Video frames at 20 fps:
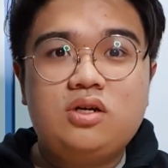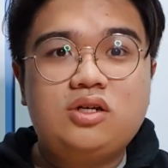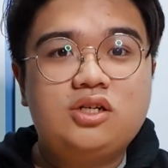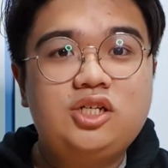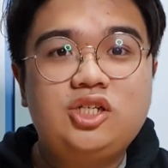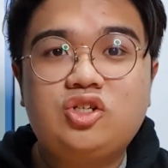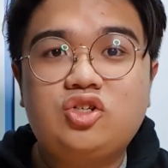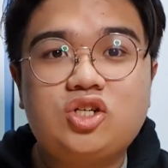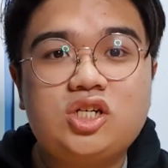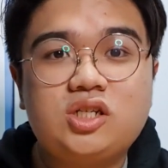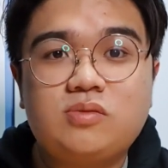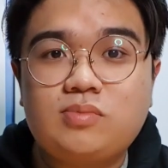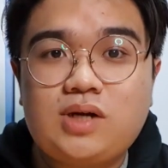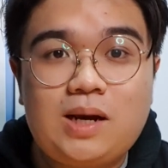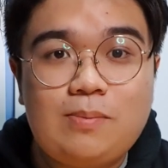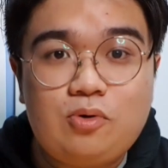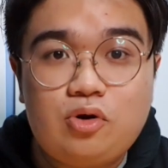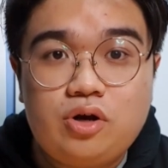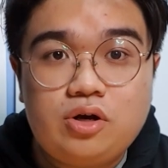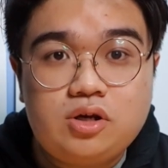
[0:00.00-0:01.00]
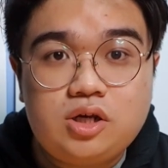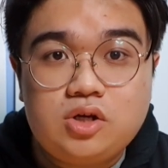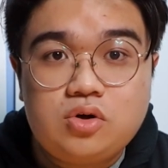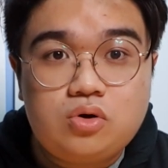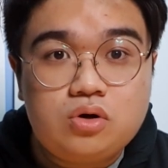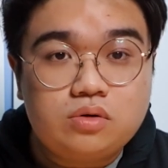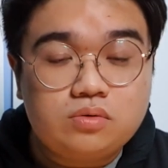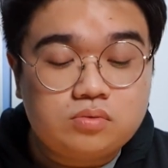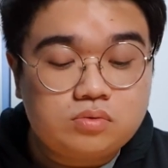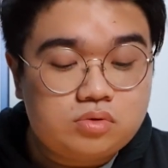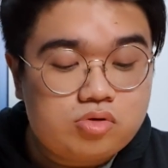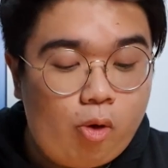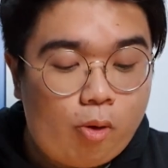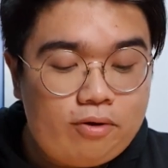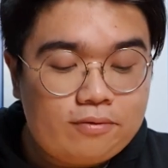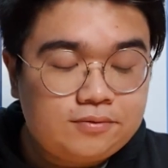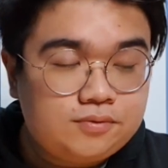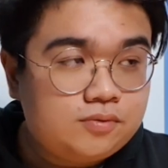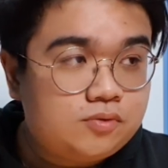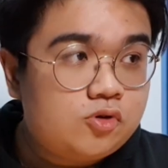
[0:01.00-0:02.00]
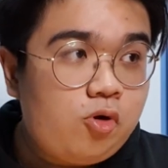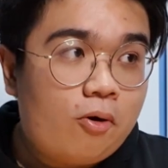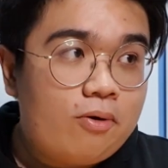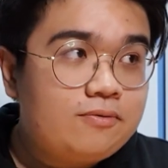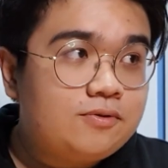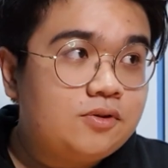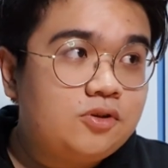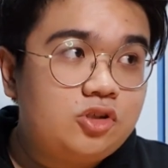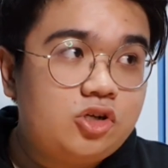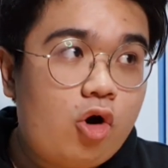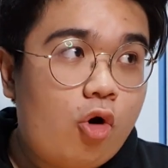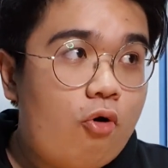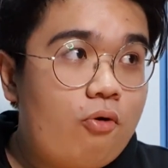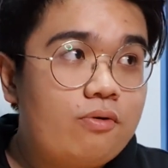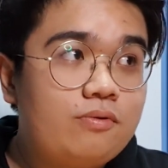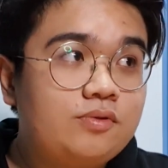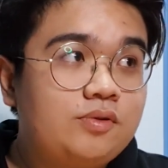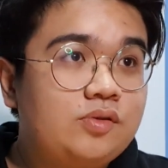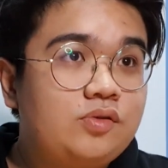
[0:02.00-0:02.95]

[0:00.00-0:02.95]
just mind-blowingly good. Yo.